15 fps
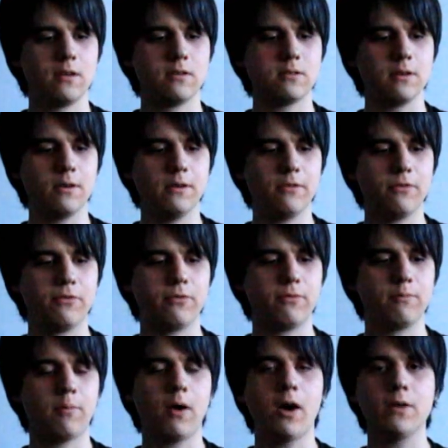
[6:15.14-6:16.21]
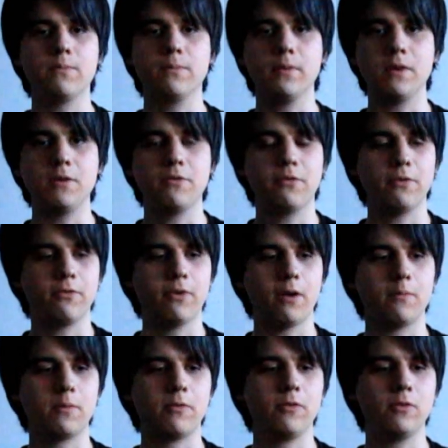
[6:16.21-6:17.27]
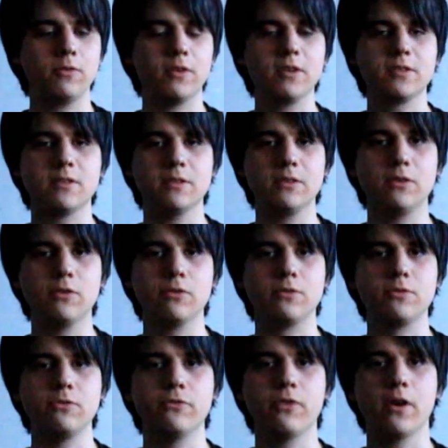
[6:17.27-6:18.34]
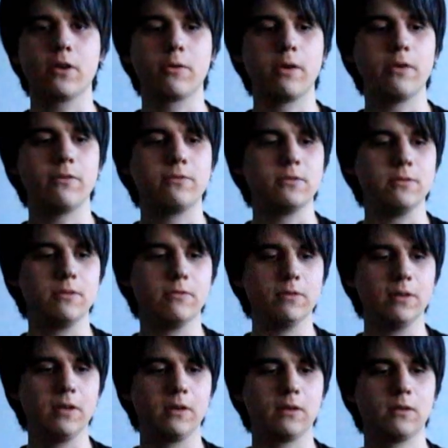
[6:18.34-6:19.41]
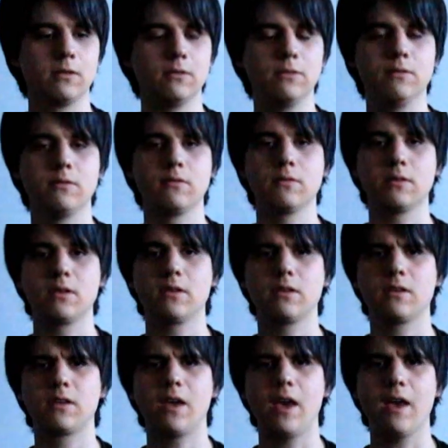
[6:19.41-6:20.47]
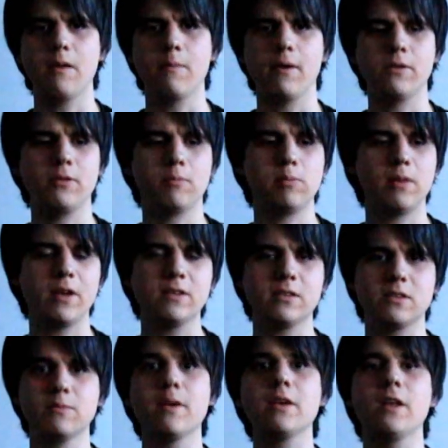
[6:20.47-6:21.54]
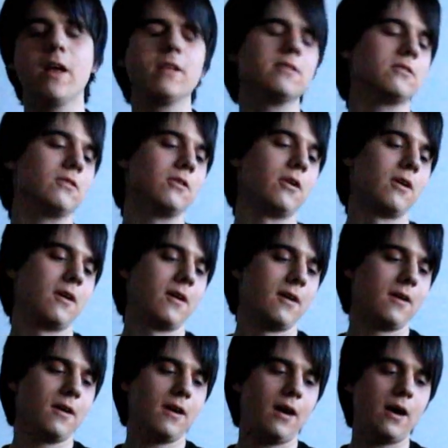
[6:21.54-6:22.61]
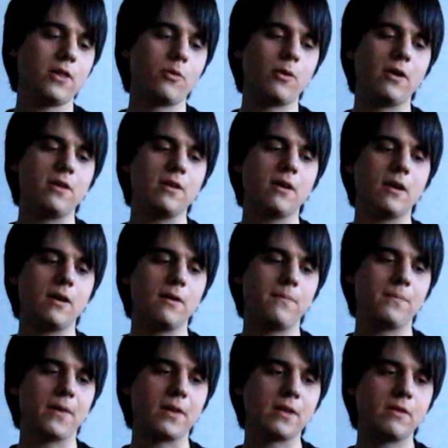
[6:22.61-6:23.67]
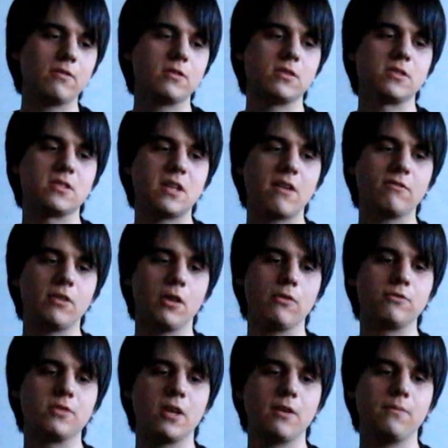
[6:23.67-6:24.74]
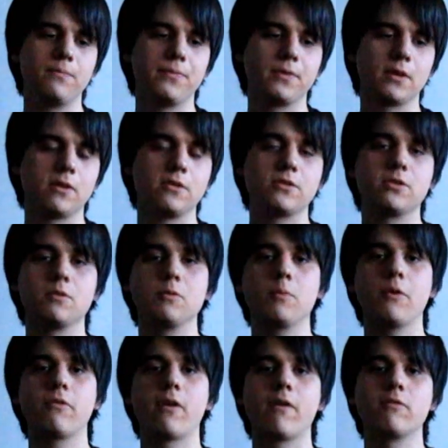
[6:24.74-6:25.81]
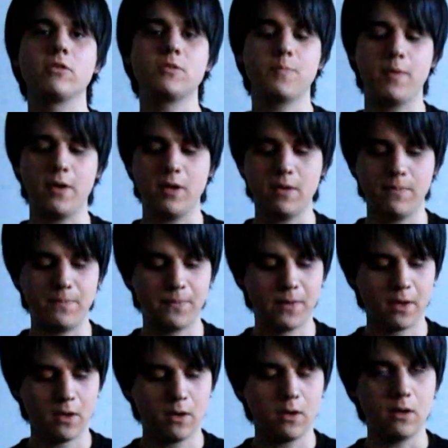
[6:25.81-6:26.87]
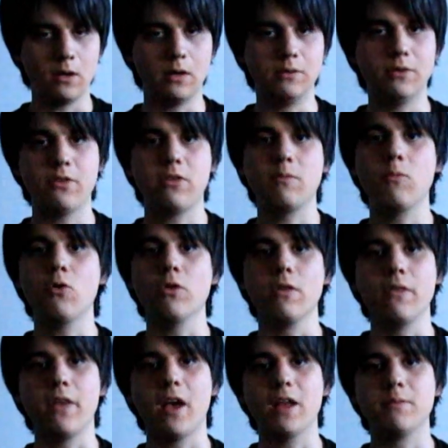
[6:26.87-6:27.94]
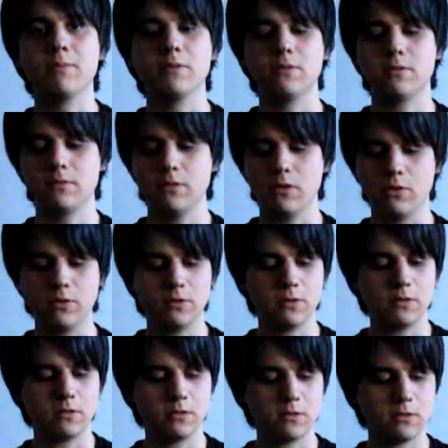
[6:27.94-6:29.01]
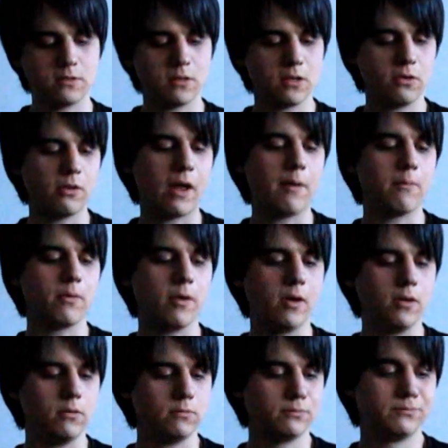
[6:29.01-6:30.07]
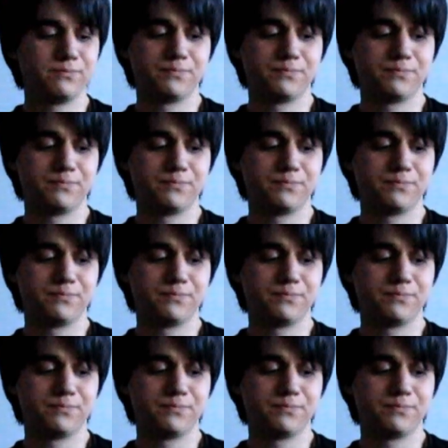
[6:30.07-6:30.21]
So pardon me if I'm reviewing this and you're too far away to even like care about the place it's made at. So either way, I'll give this a 7 out of 10 because it's an above average beer. Nothing more than that, but it's a good amber ale.